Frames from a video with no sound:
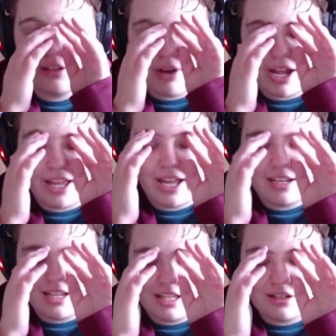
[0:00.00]
had
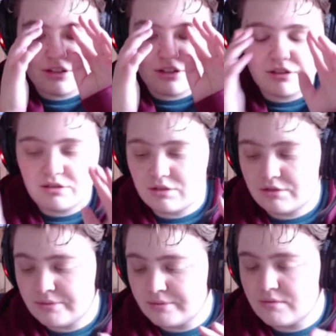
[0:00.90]
a
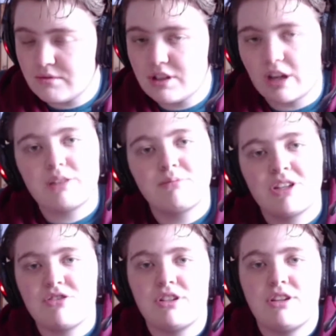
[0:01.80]
journal
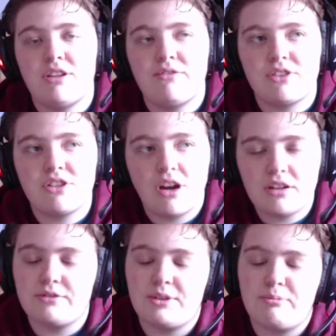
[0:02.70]
documentary
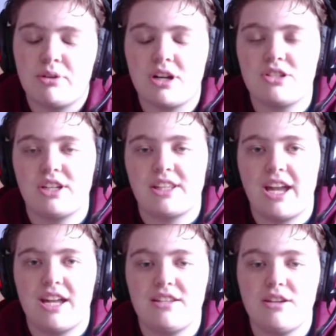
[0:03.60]
photography project I
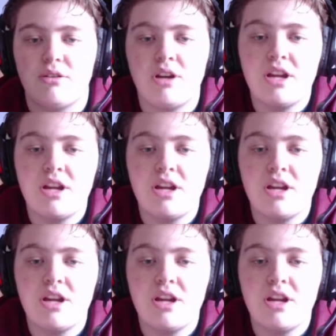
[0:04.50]
had to do.